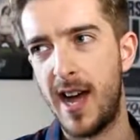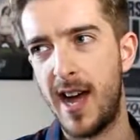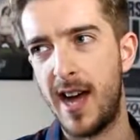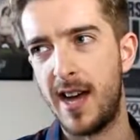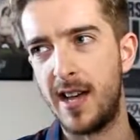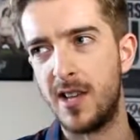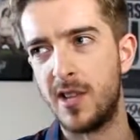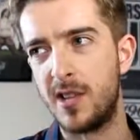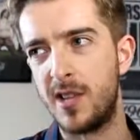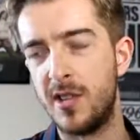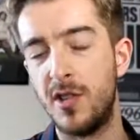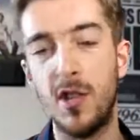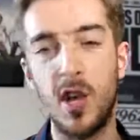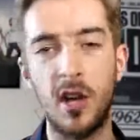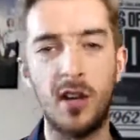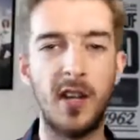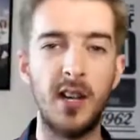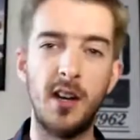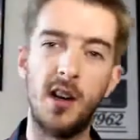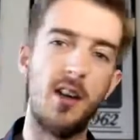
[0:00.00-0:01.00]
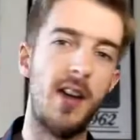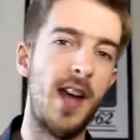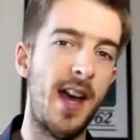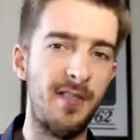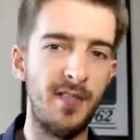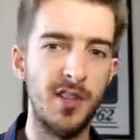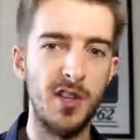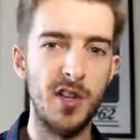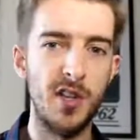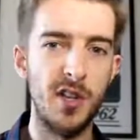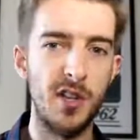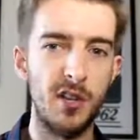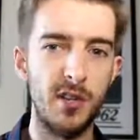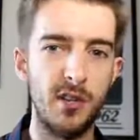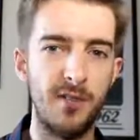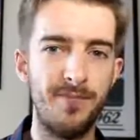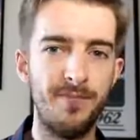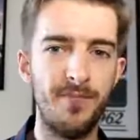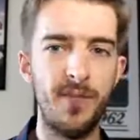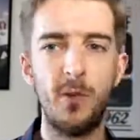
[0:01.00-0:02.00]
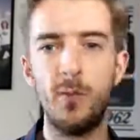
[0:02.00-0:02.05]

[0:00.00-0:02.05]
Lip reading: as Knocking on Heaven's Door,